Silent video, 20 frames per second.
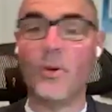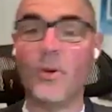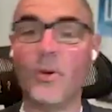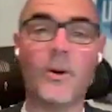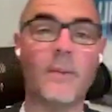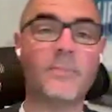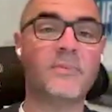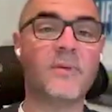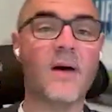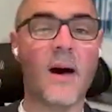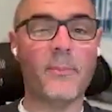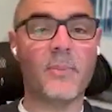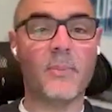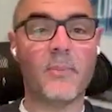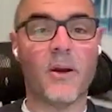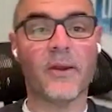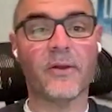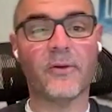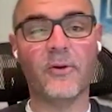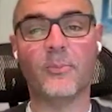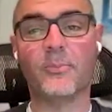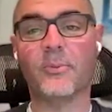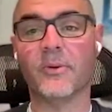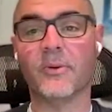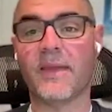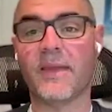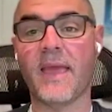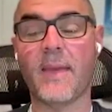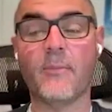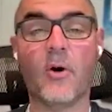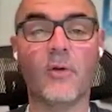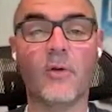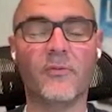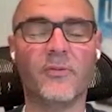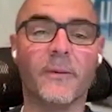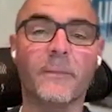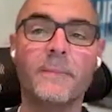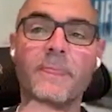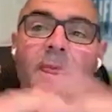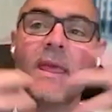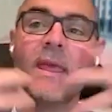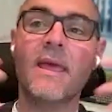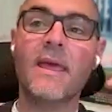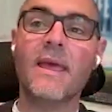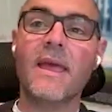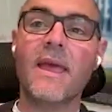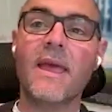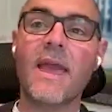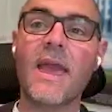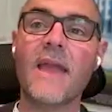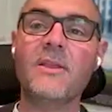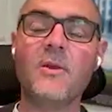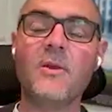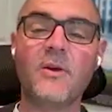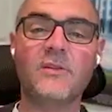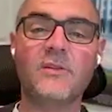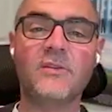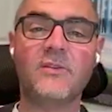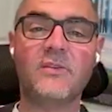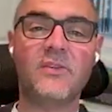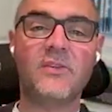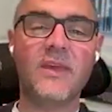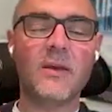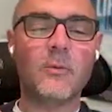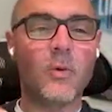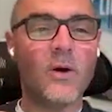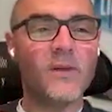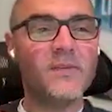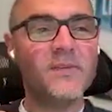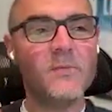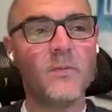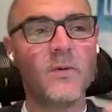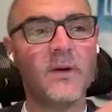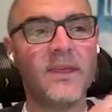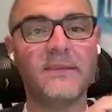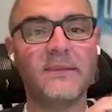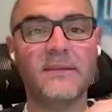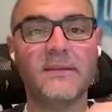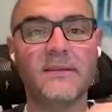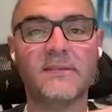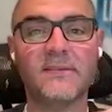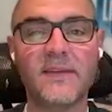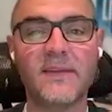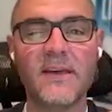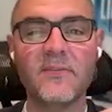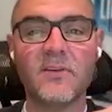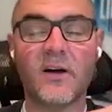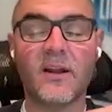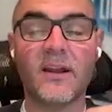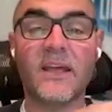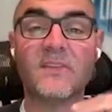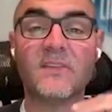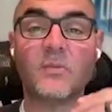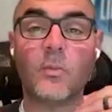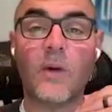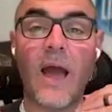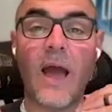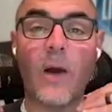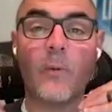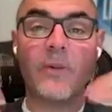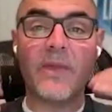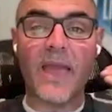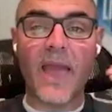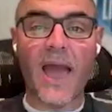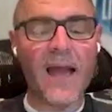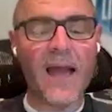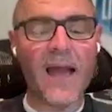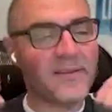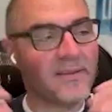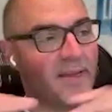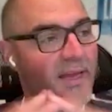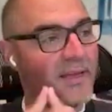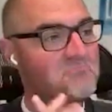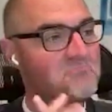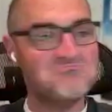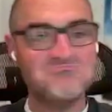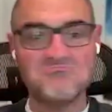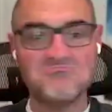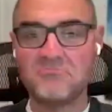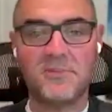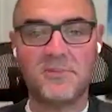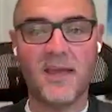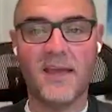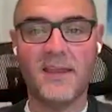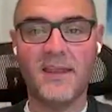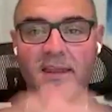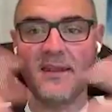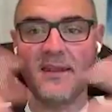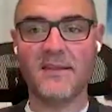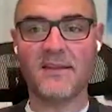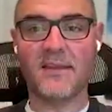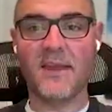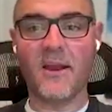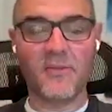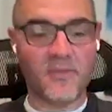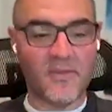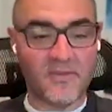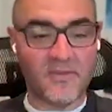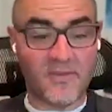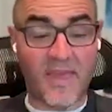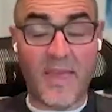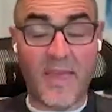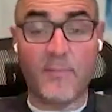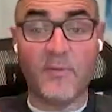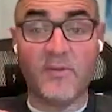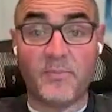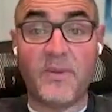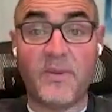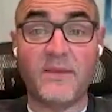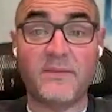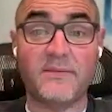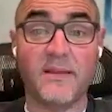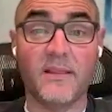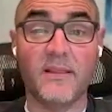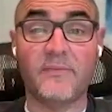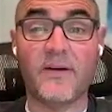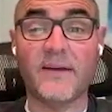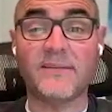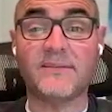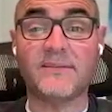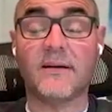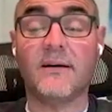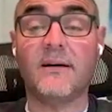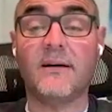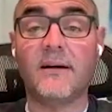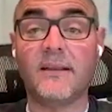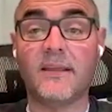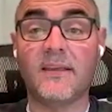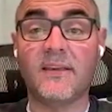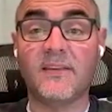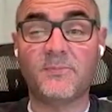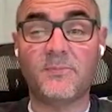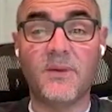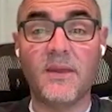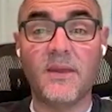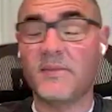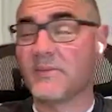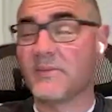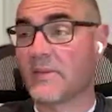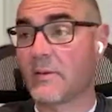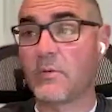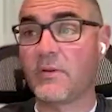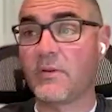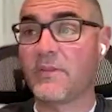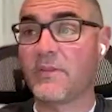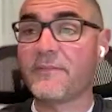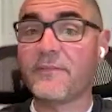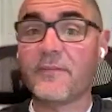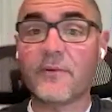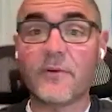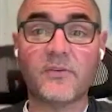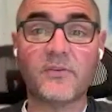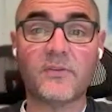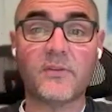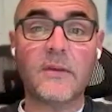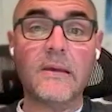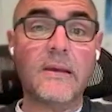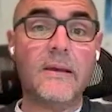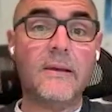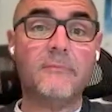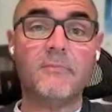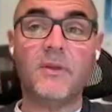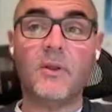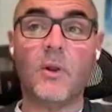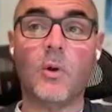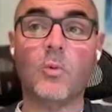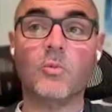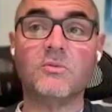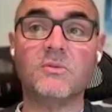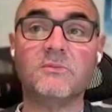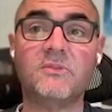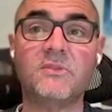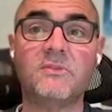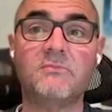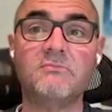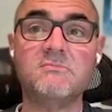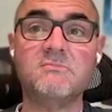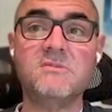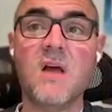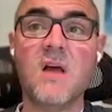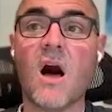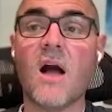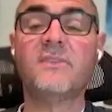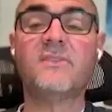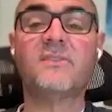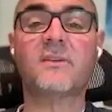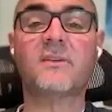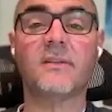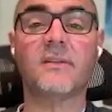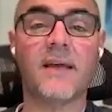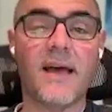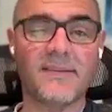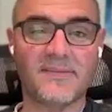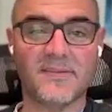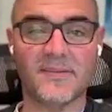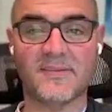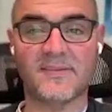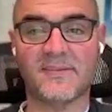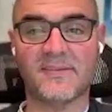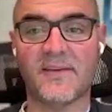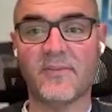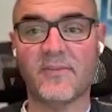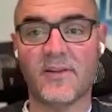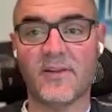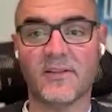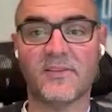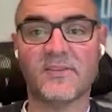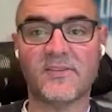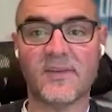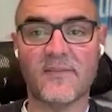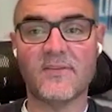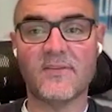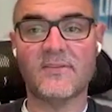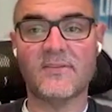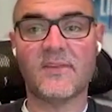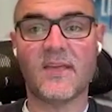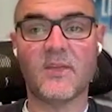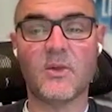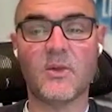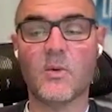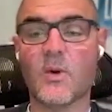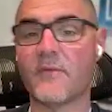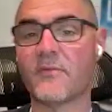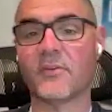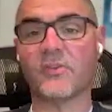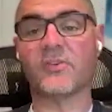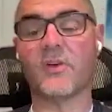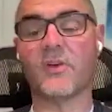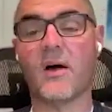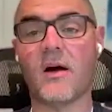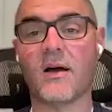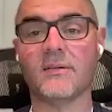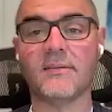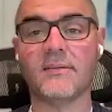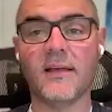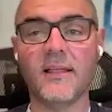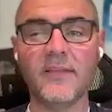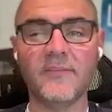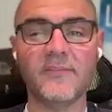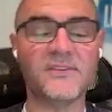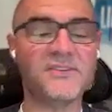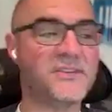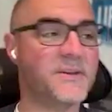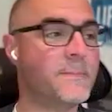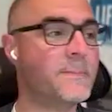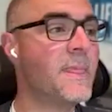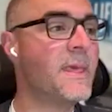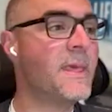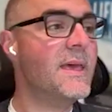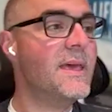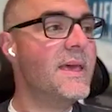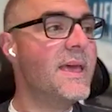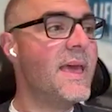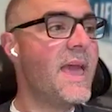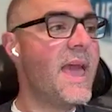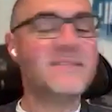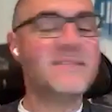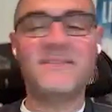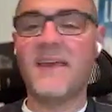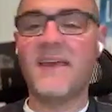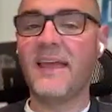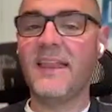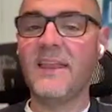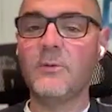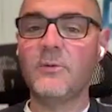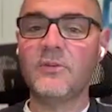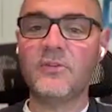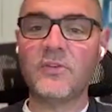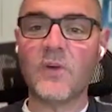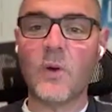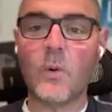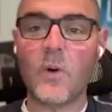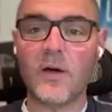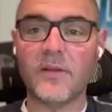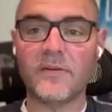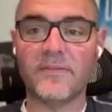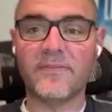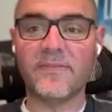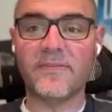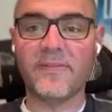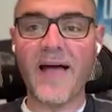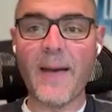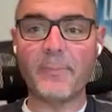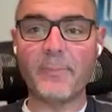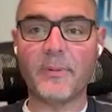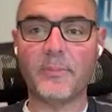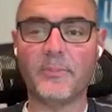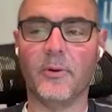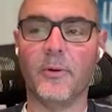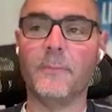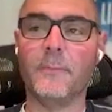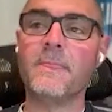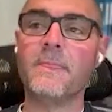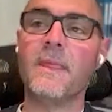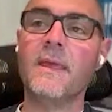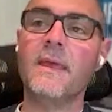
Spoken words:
Boom, up top of Amari Cooper, game over. And you could just see it wasn't what he did in 7-on, it's how he acted. Like Teddy didn't care. This game was being televised on ESPN. It's like one of the first, non-scholastic 7-on-7s that you ever saw on television. And Teddy was so unflappable.